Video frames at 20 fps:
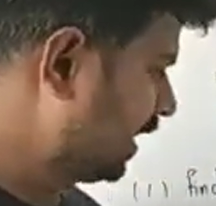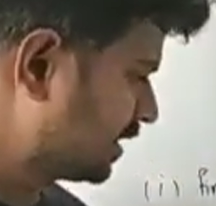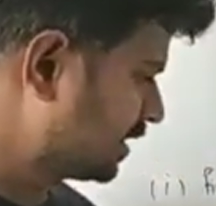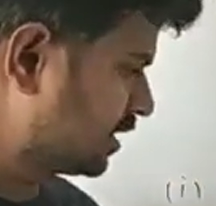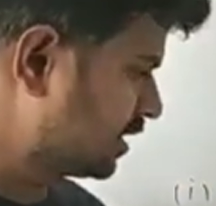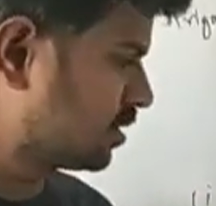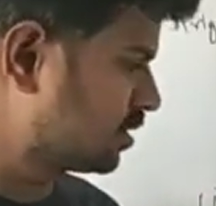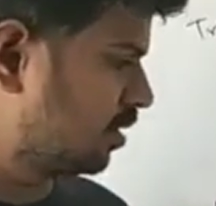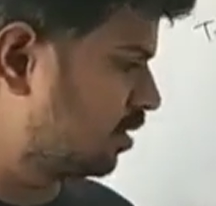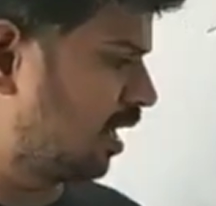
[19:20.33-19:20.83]

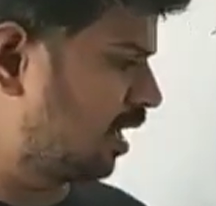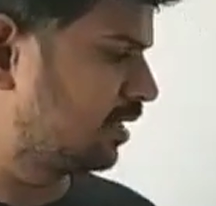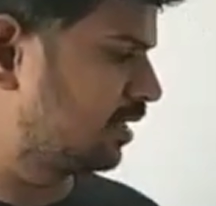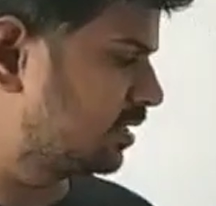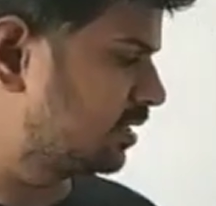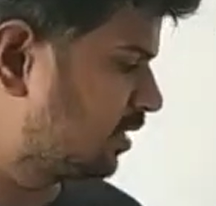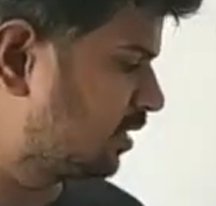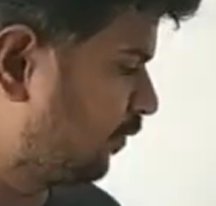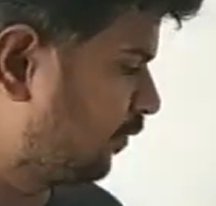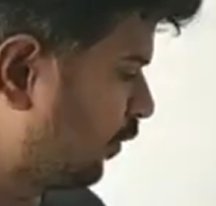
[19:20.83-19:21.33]
LHS is equal to
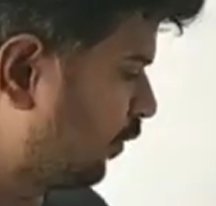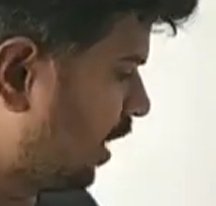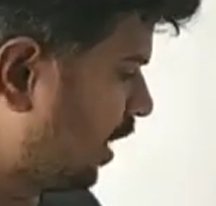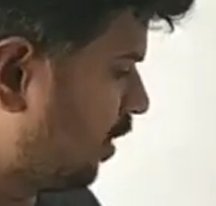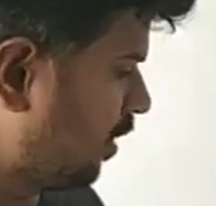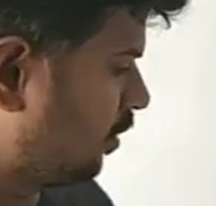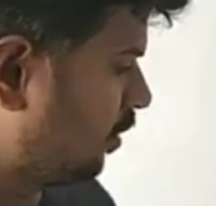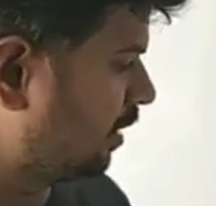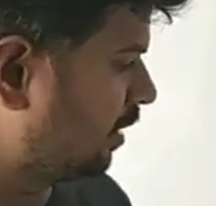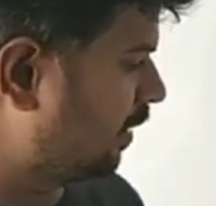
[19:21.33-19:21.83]
RHS if we
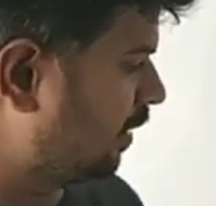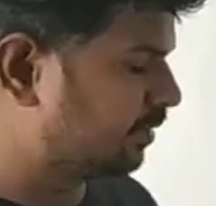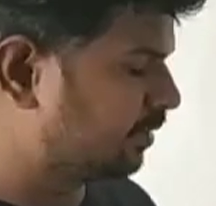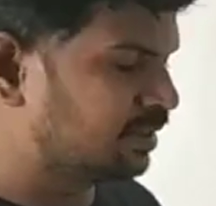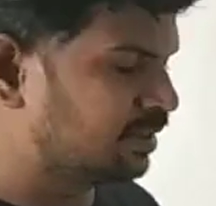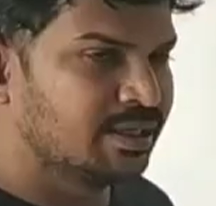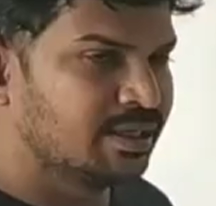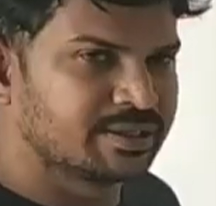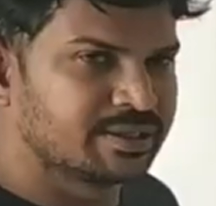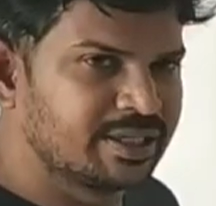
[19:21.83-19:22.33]
have
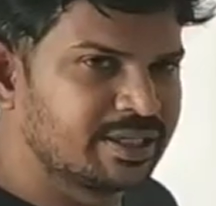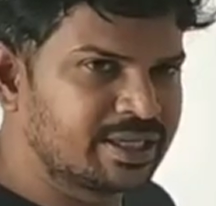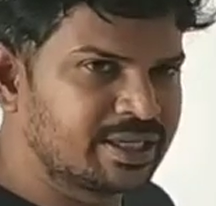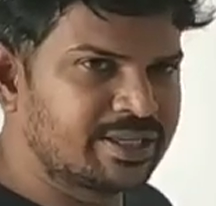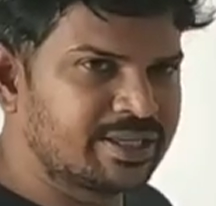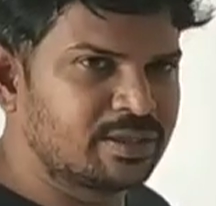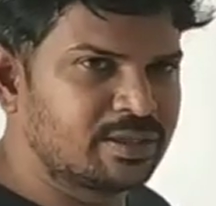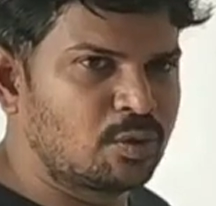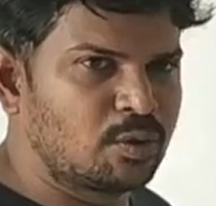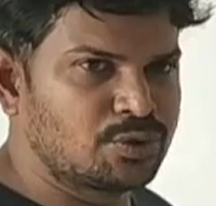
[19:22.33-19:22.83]

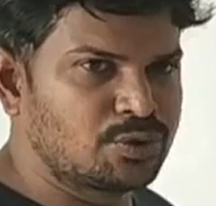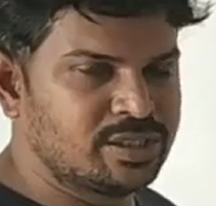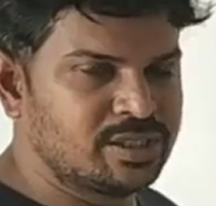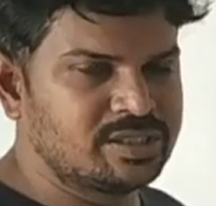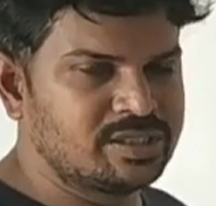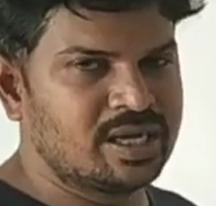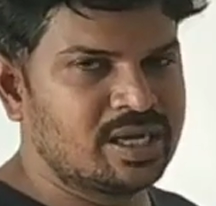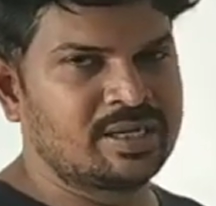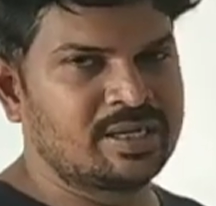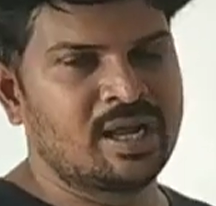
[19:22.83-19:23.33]
theta in the
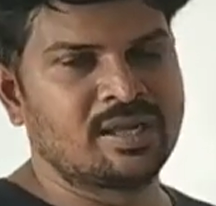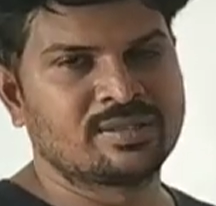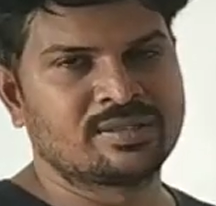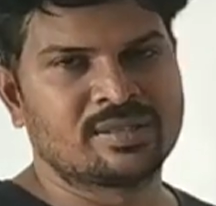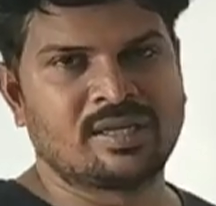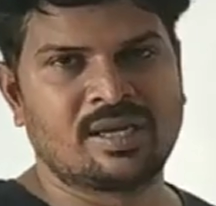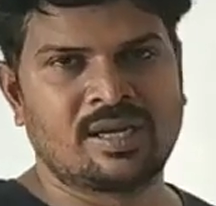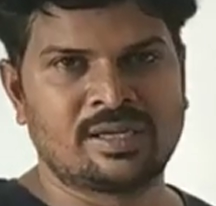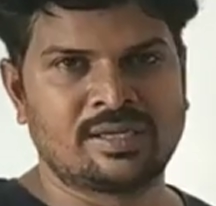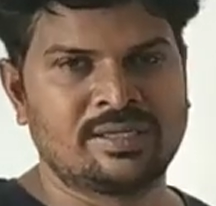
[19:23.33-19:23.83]
questions and
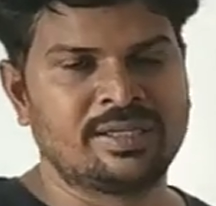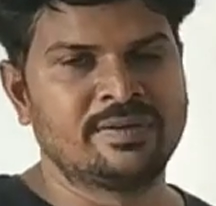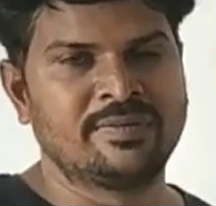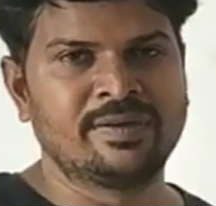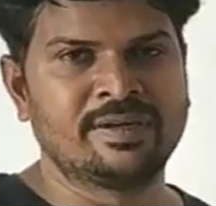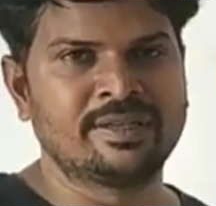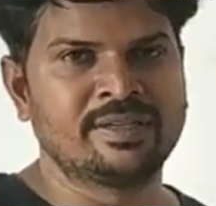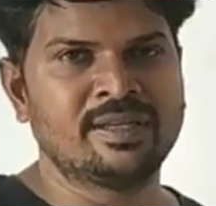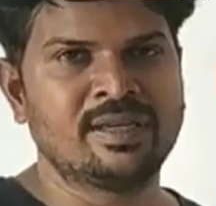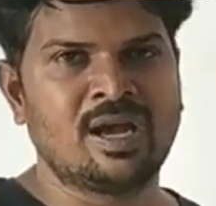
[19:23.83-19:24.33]
answer,
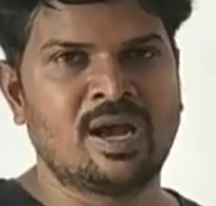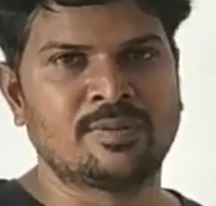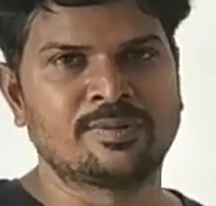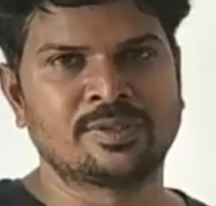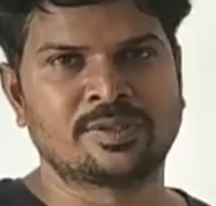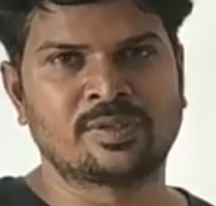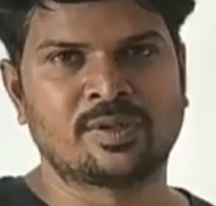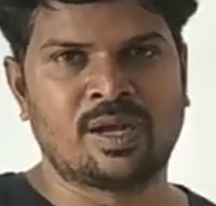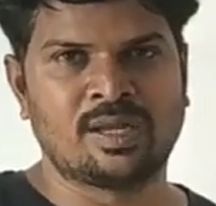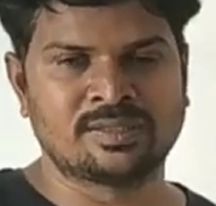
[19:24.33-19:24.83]
even in the
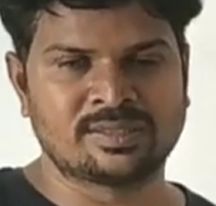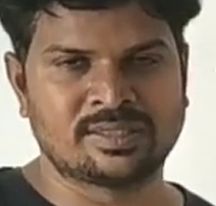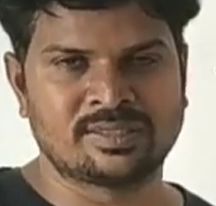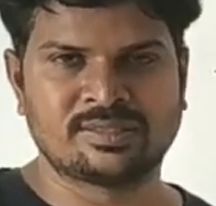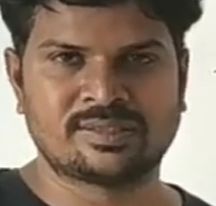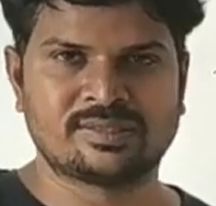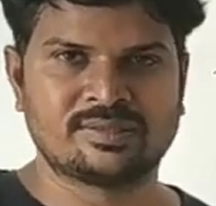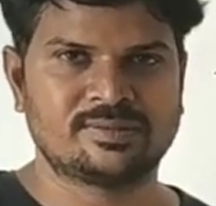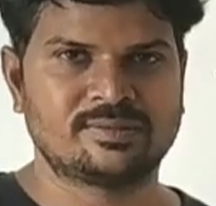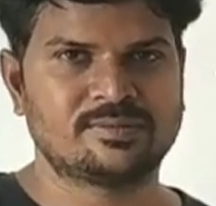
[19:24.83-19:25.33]
objective
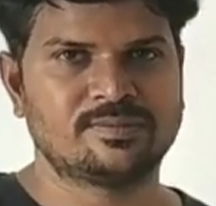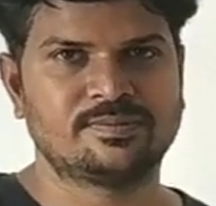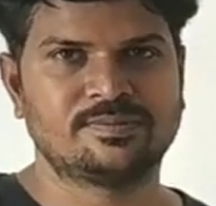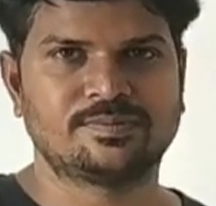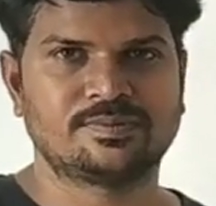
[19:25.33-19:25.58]
answers.